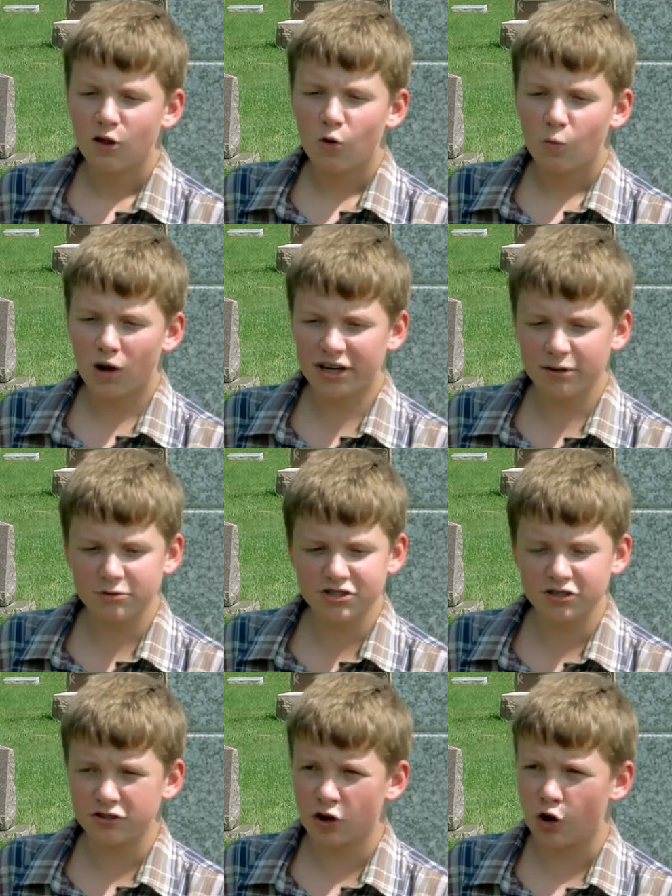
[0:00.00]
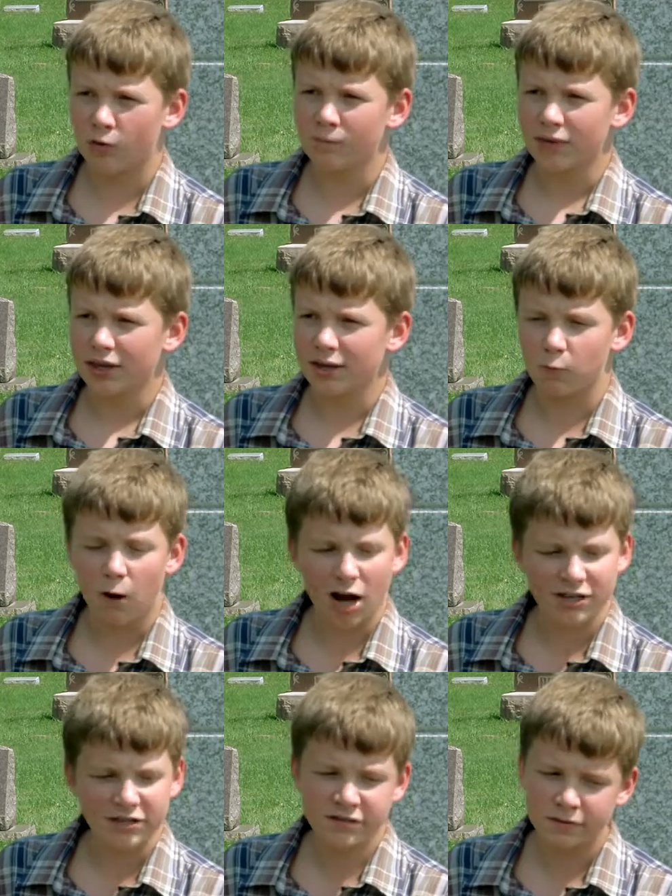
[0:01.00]
When he returned home, he
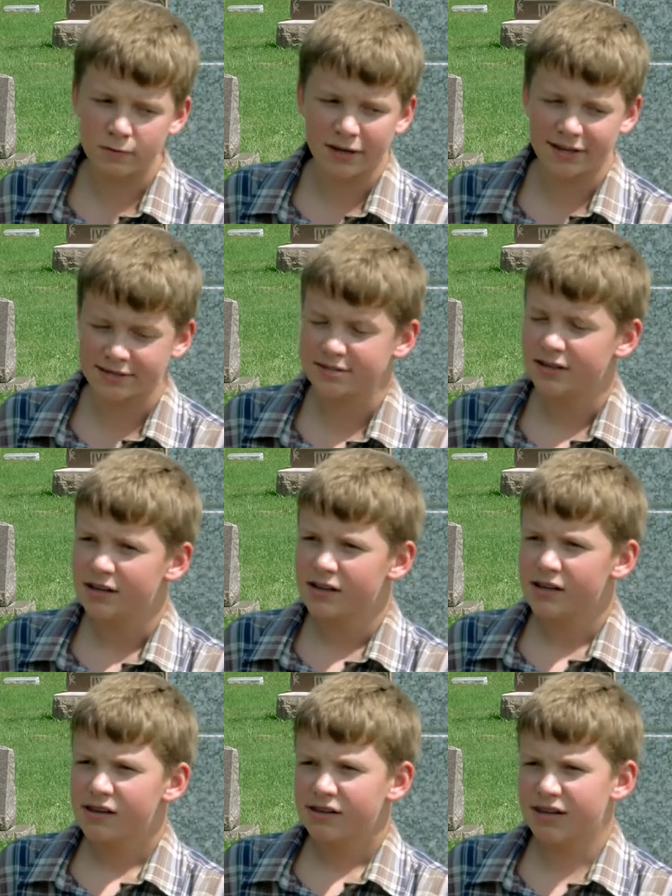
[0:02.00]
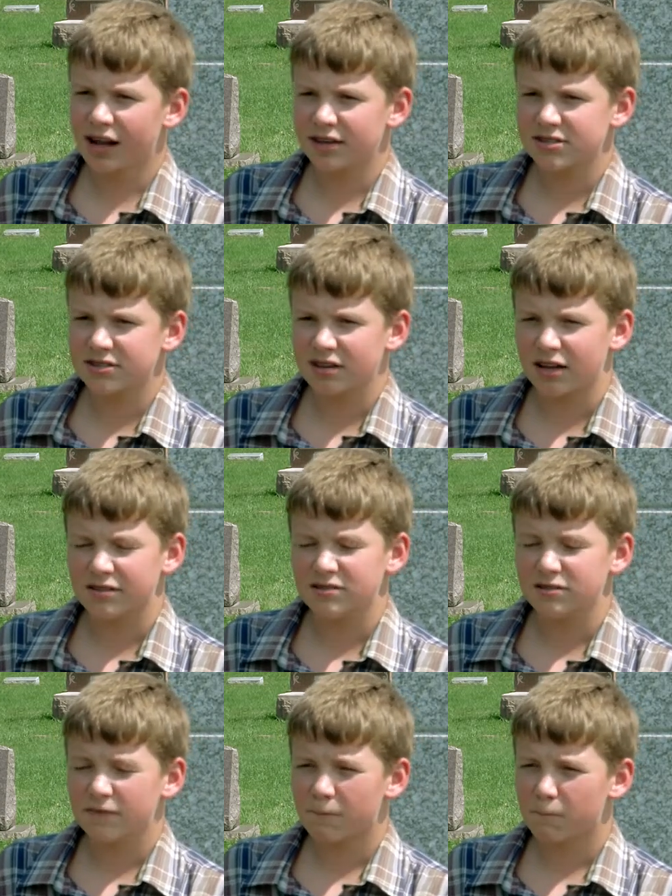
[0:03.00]
walked into his youngest son
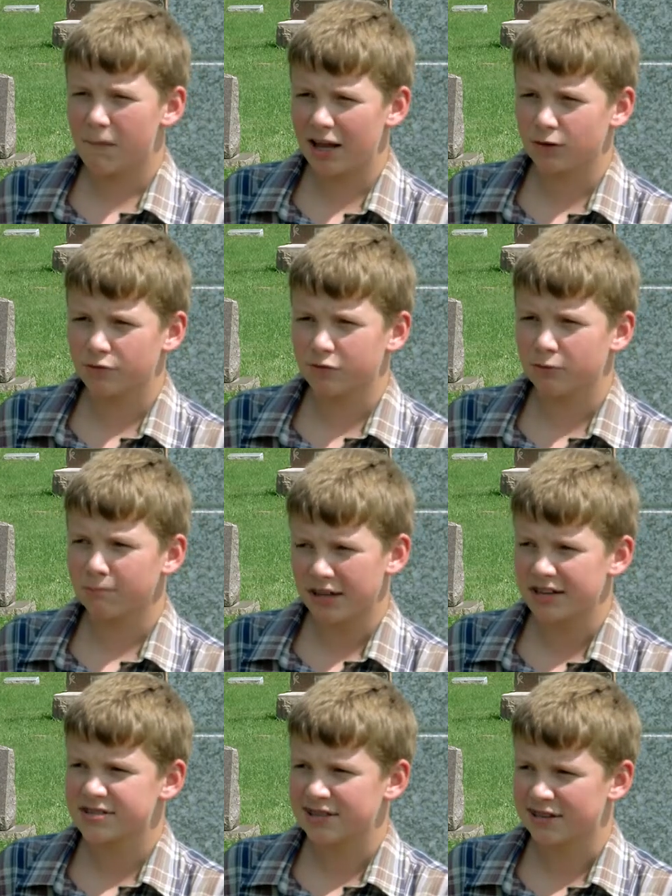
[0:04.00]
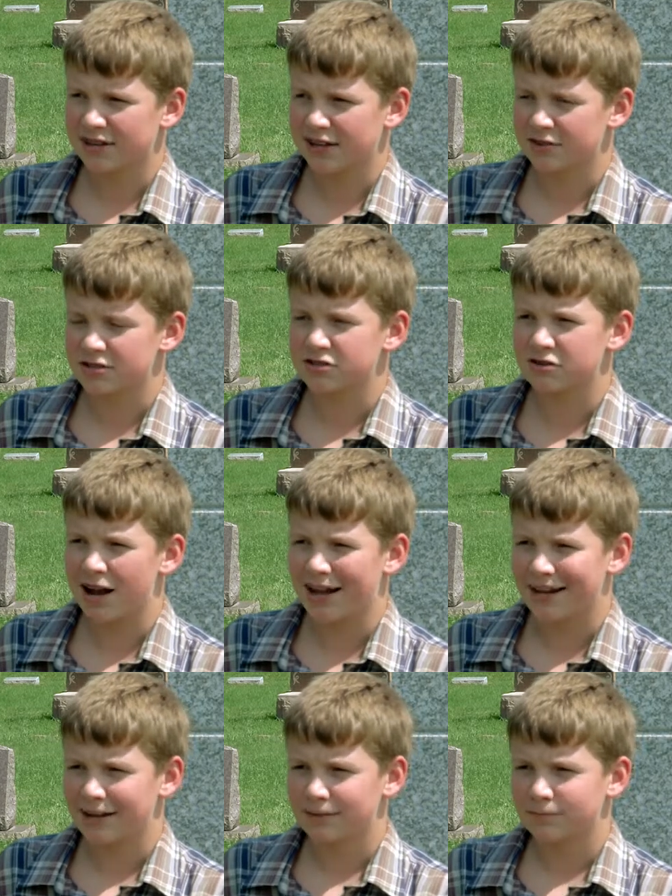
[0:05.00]
Milo's room because he could hear his crying.